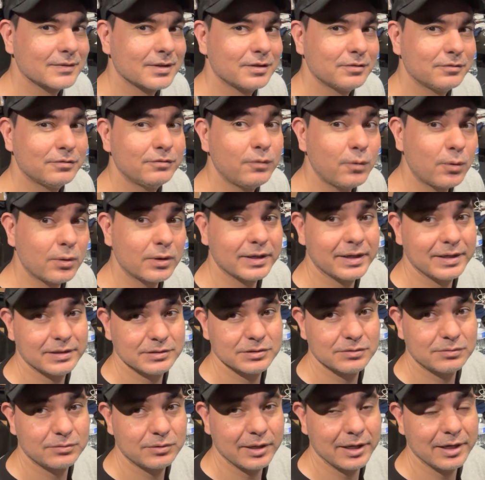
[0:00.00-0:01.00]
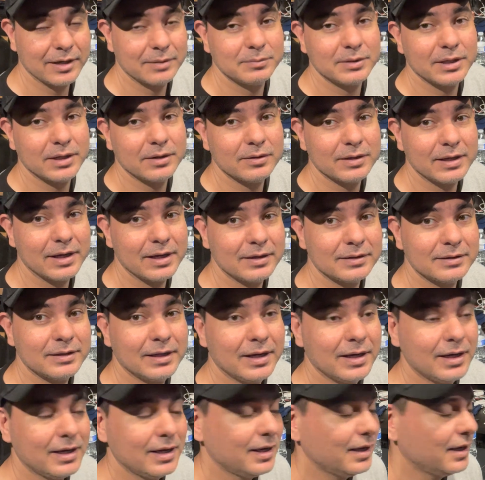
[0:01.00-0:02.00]
four gigs of RAM. Now I had,
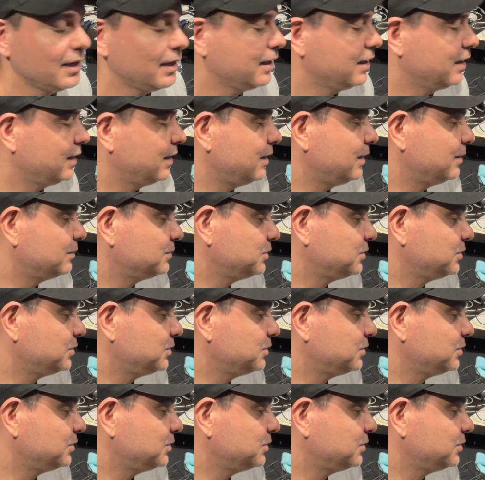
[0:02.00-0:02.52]
uh,